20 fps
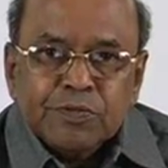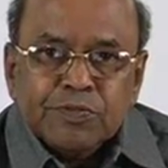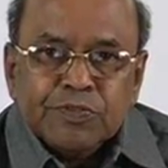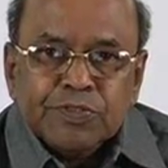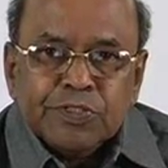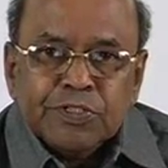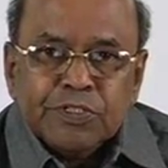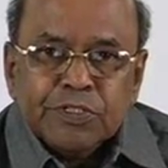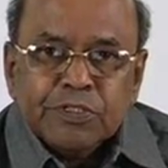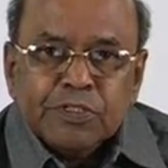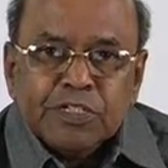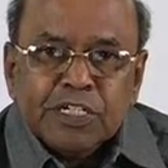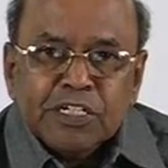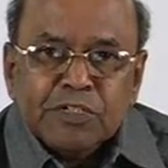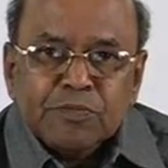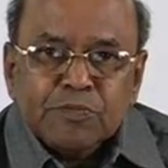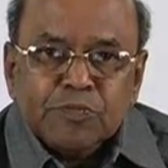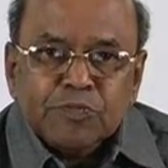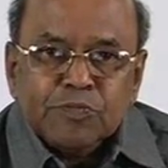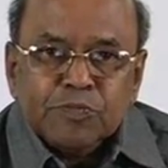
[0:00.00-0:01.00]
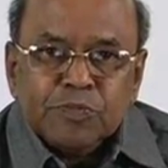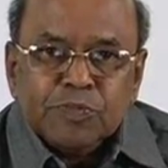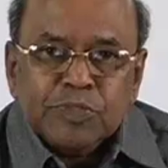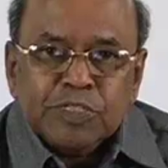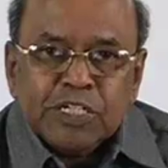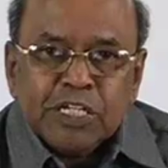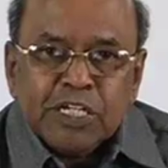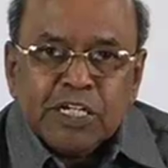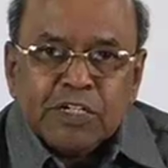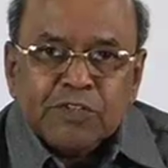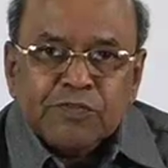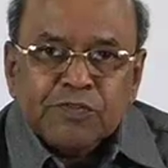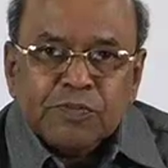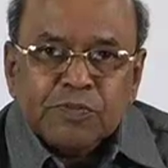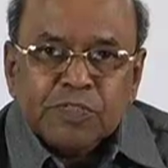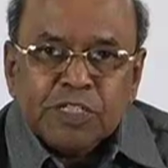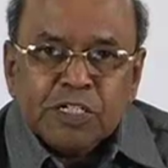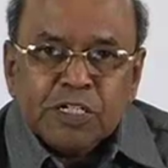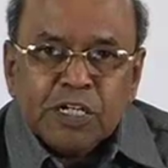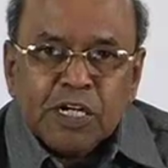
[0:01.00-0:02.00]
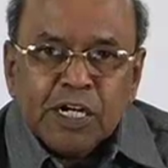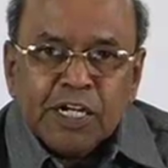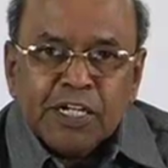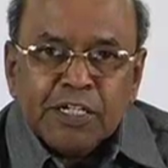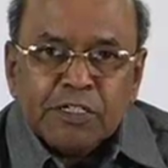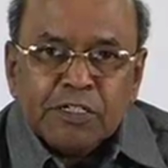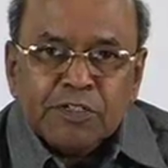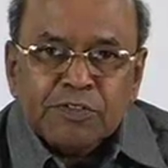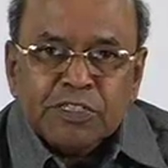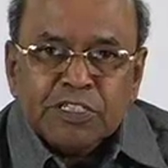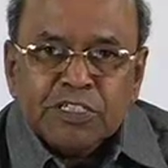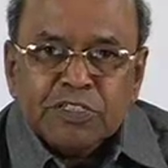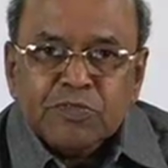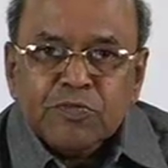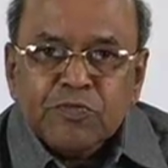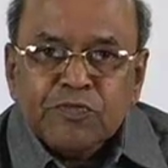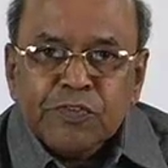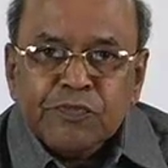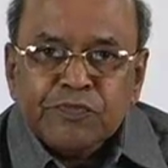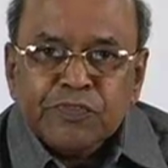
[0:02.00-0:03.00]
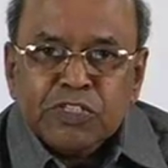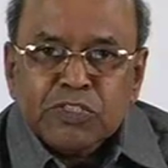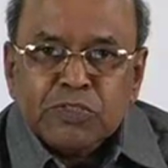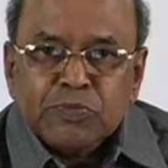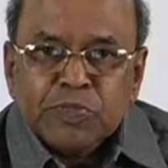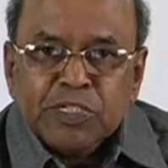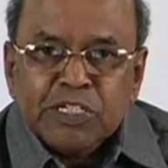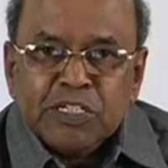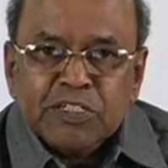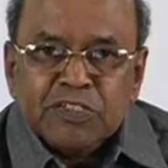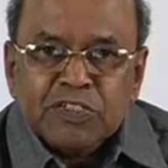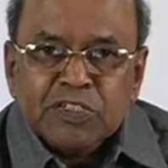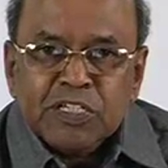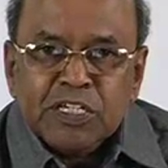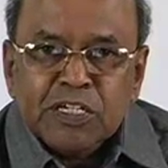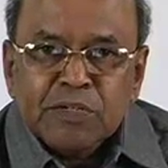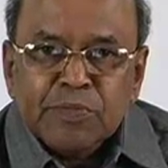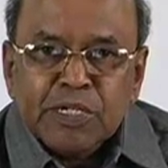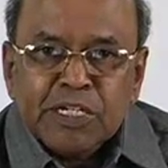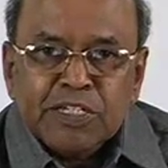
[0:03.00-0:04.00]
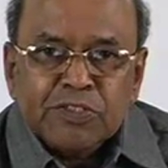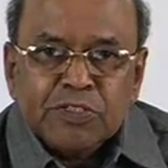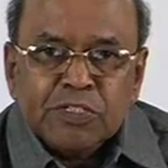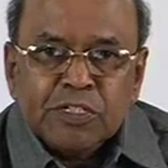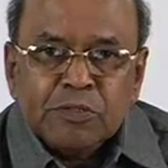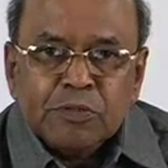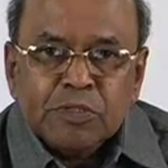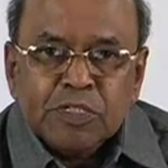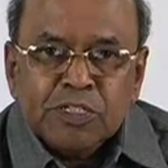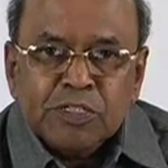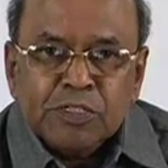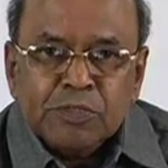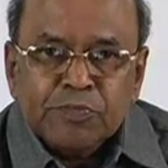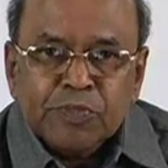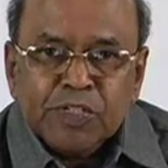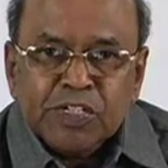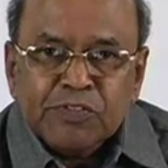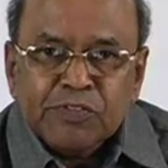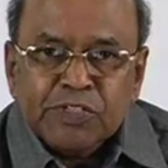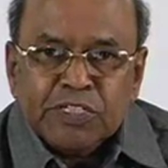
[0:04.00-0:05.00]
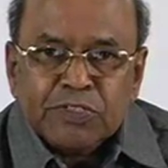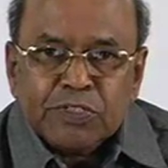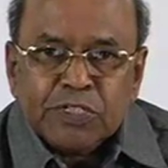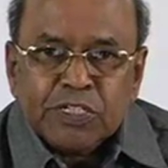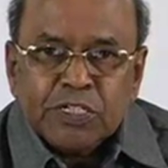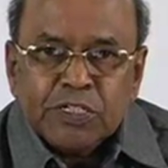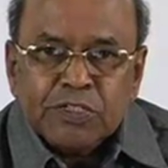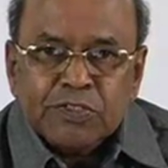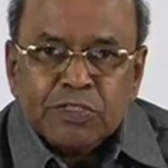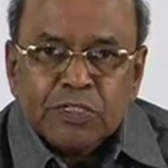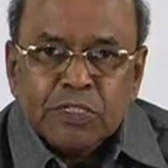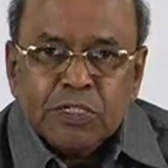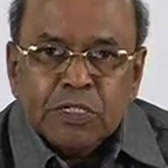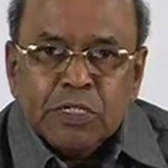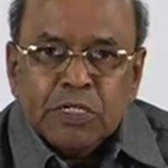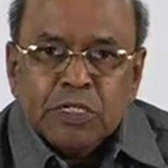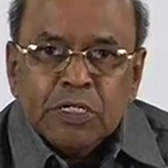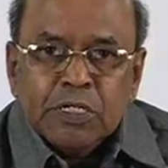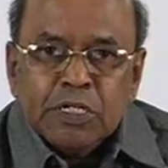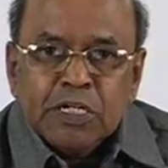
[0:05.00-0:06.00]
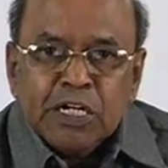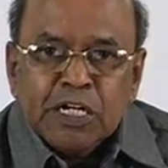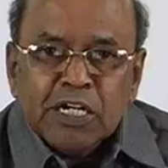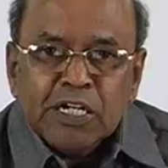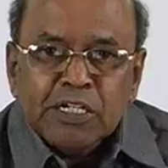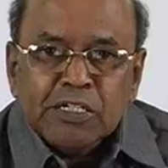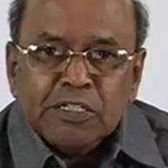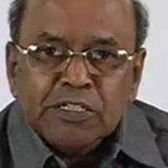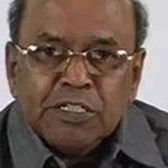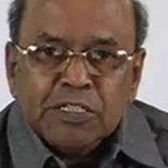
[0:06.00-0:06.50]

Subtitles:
So you can take the height of the 5th sphere same as in the previous case, and